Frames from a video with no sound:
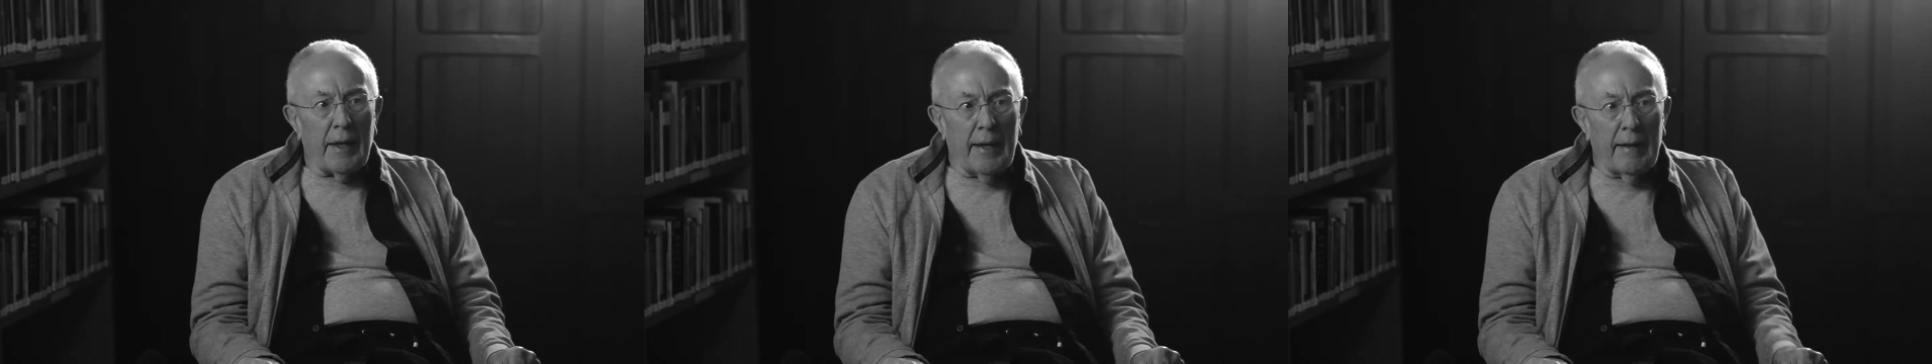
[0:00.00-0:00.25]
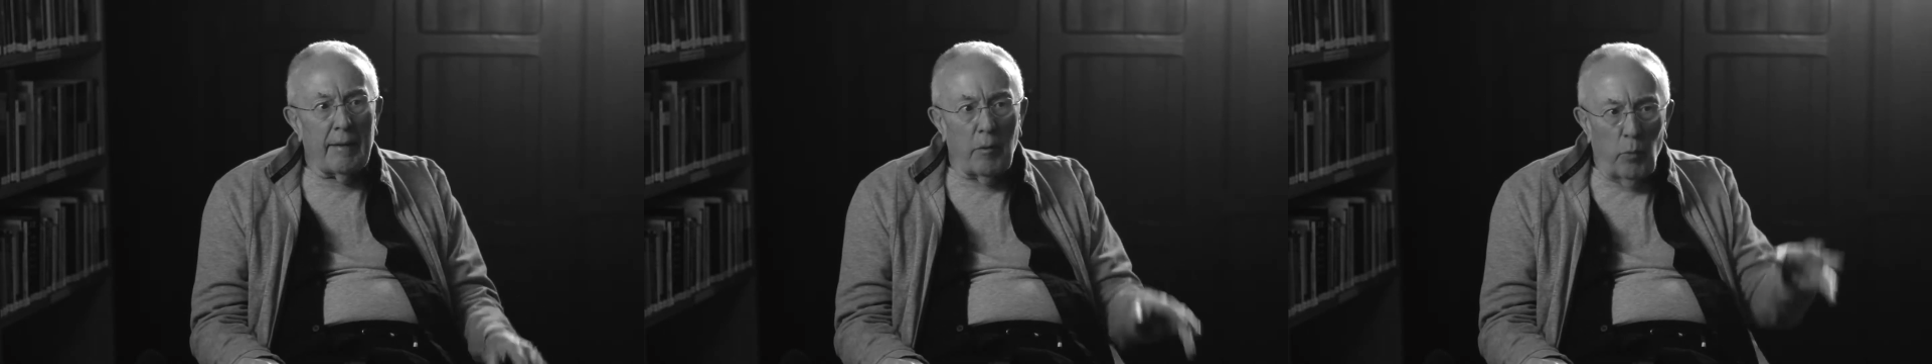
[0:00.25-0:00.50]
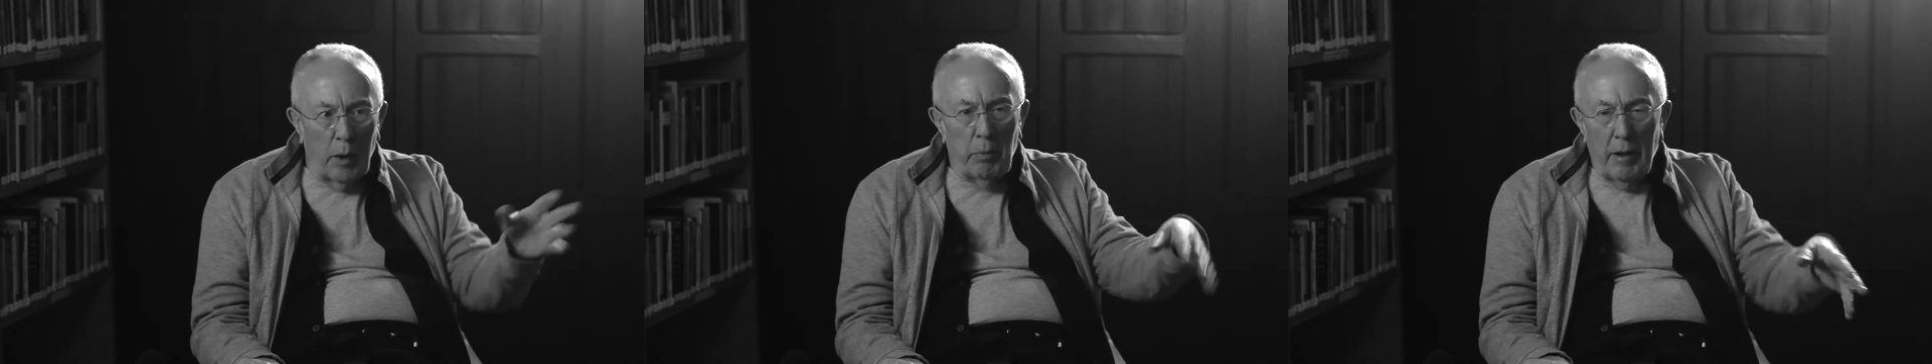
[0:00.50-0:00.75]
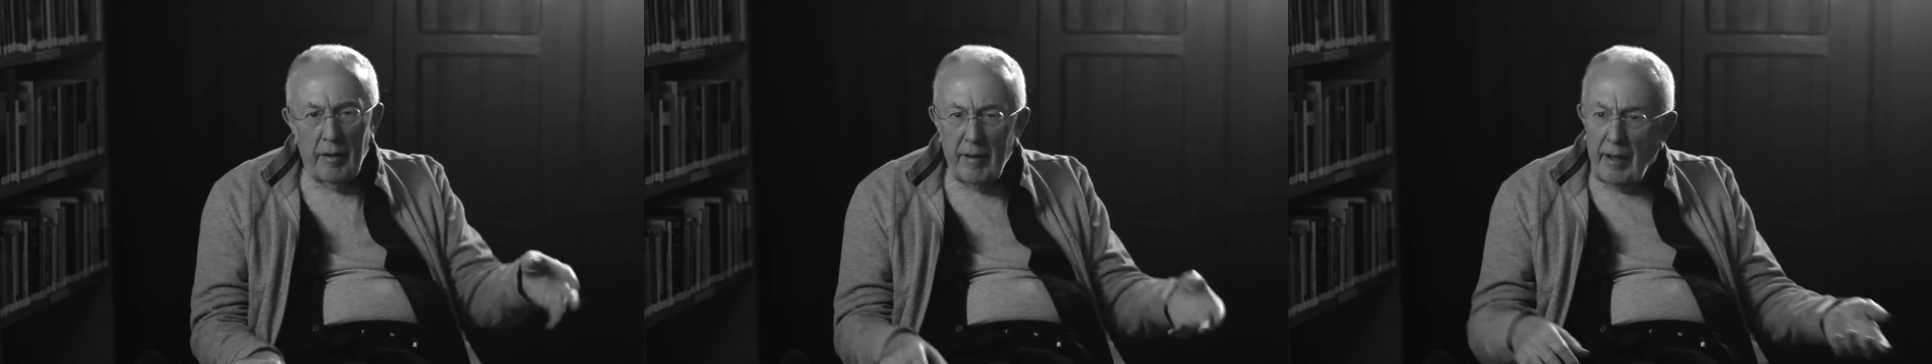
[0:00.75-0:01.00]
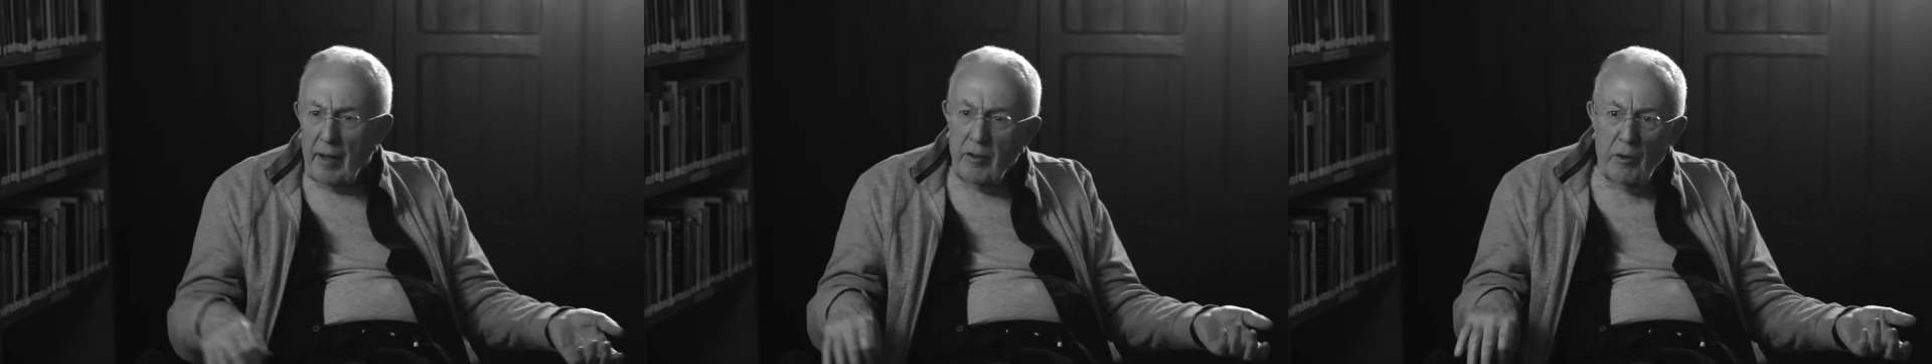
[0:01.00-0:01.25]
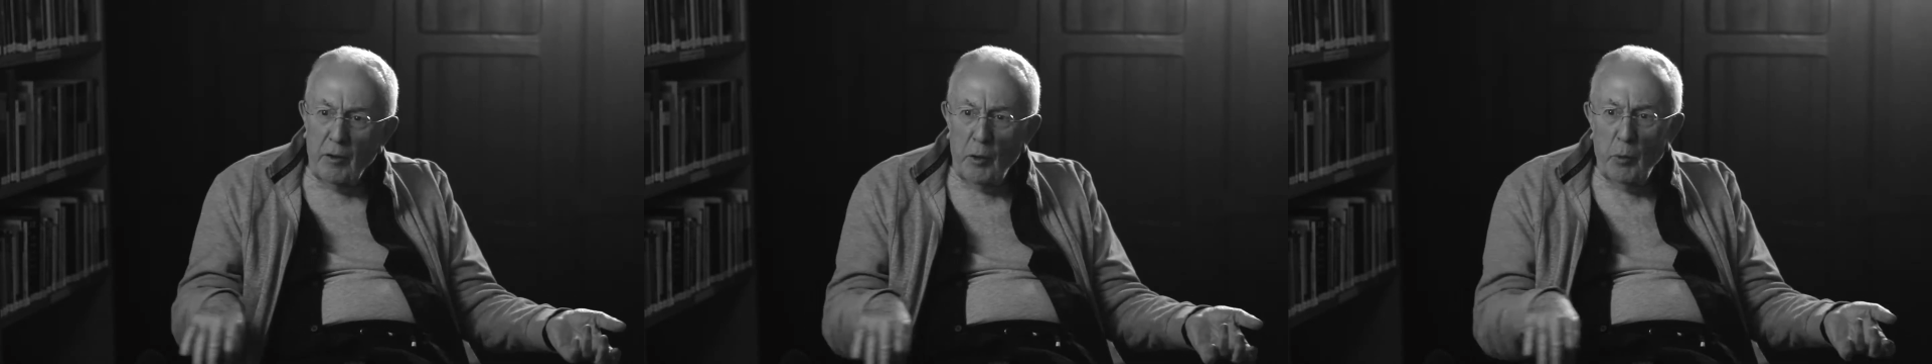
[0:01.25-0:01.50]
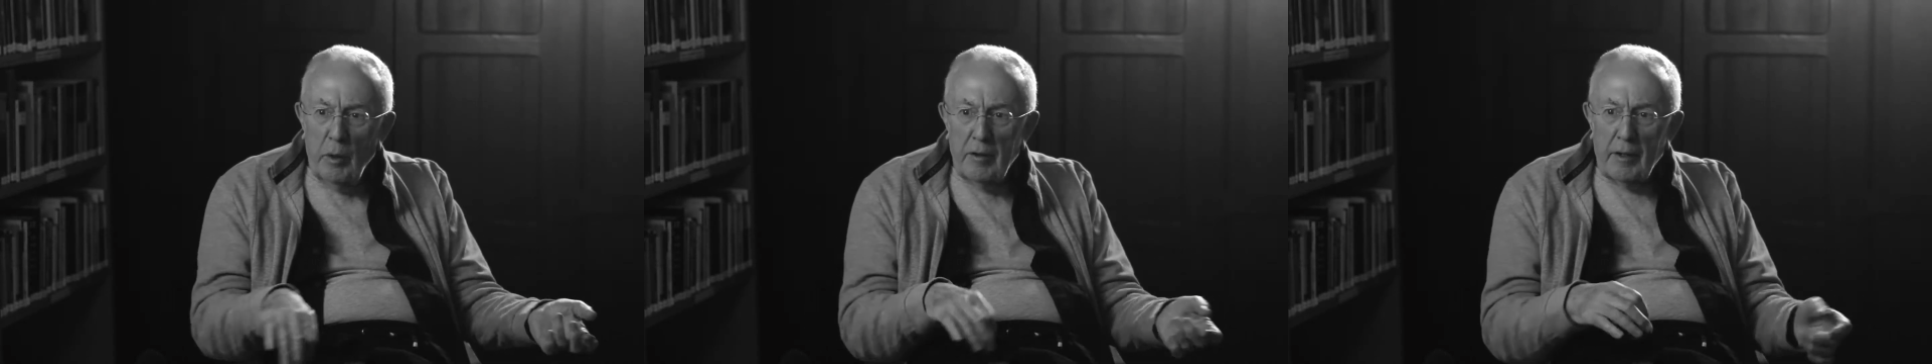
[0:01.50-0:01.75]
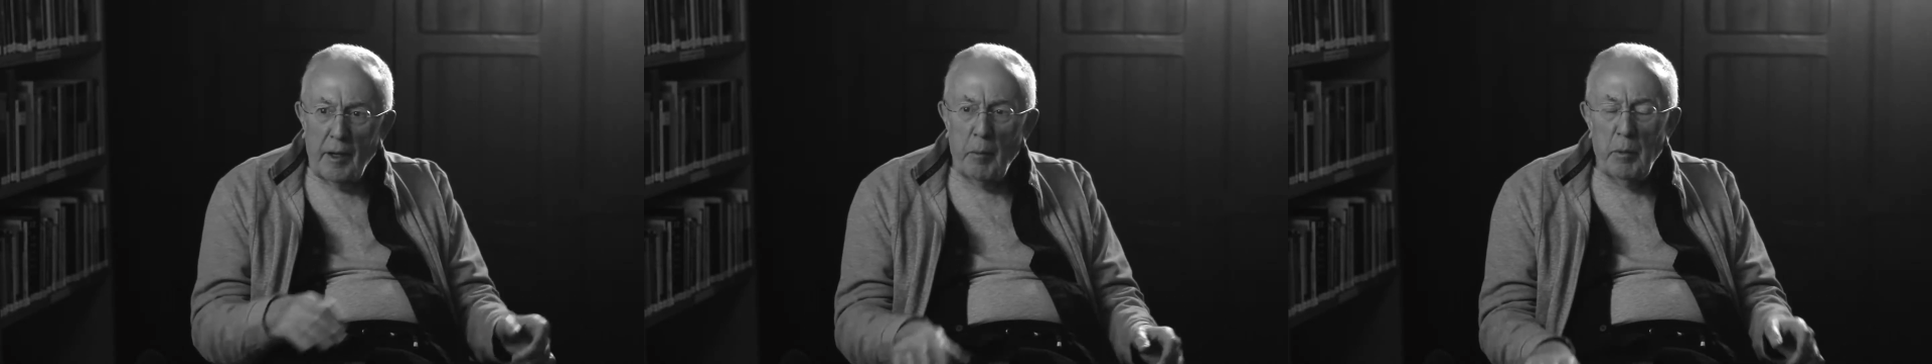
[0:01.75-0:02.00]
And the one player said, I don't know where
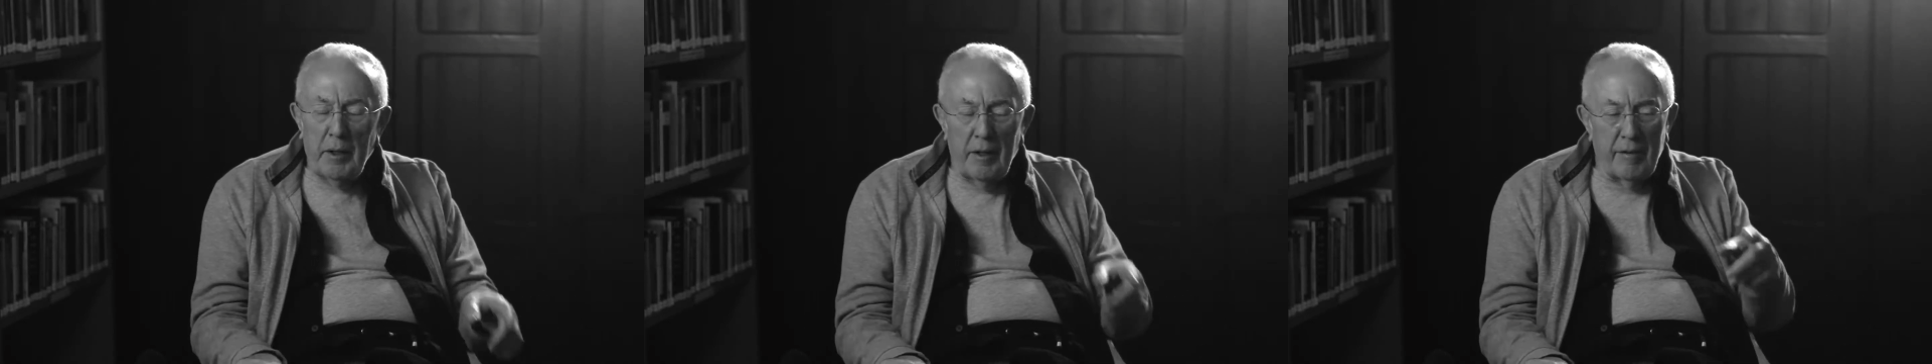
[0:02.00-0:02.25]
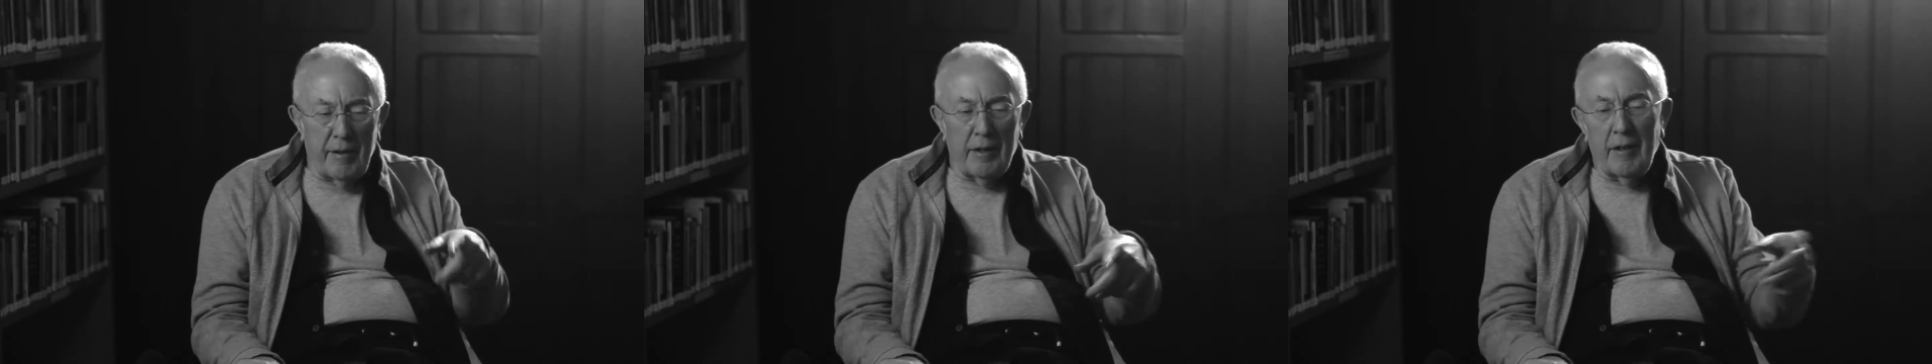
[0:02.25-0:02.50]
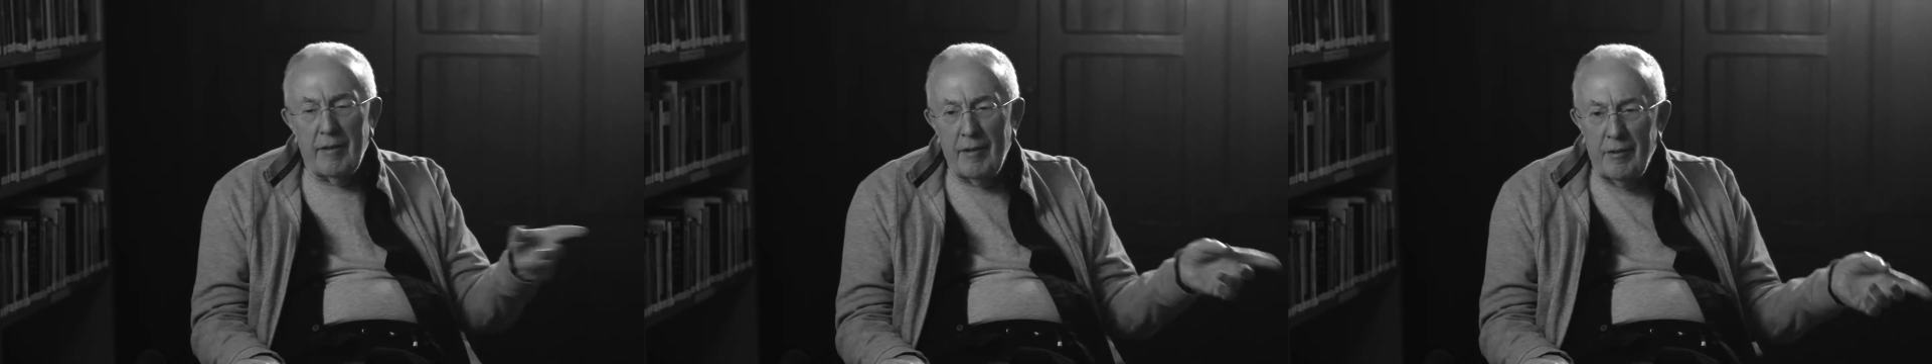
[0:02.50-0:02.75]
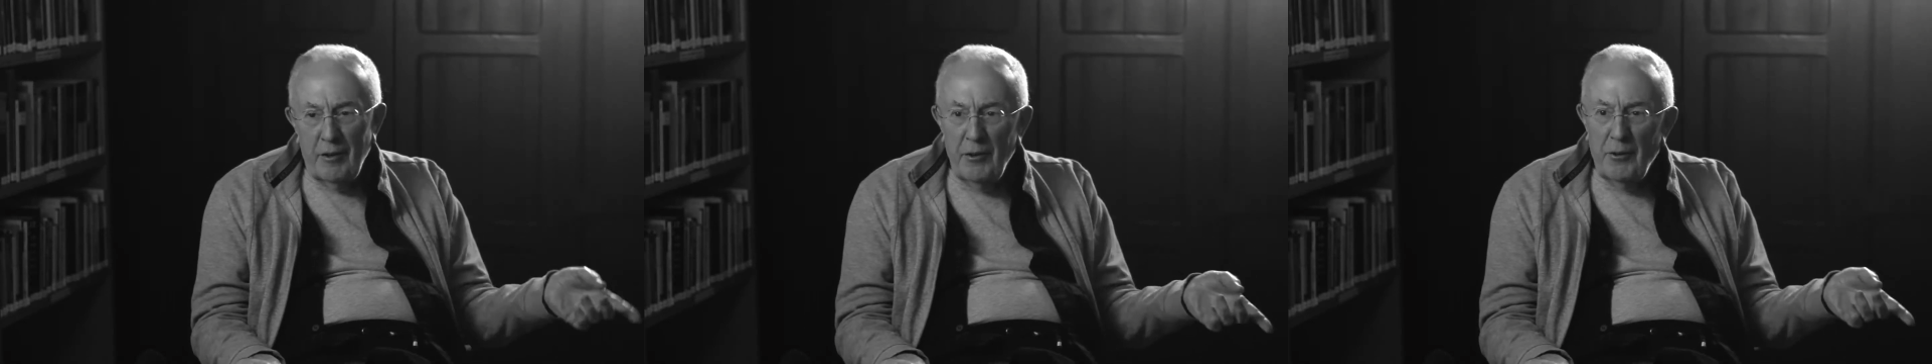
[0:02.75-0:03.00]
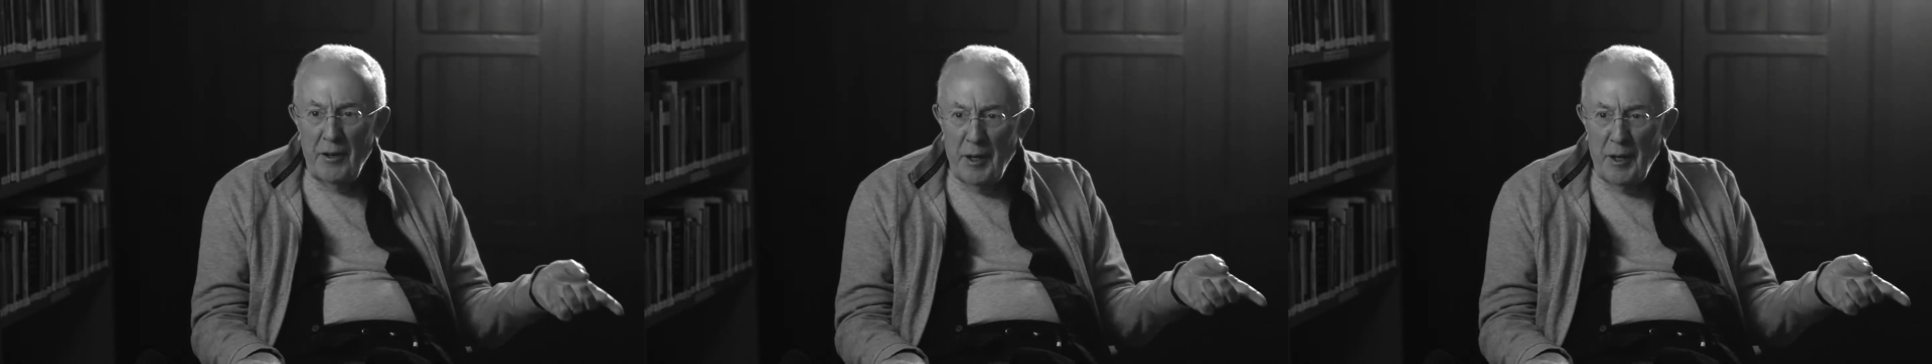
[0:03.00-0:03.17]
to come in. He said, listen to your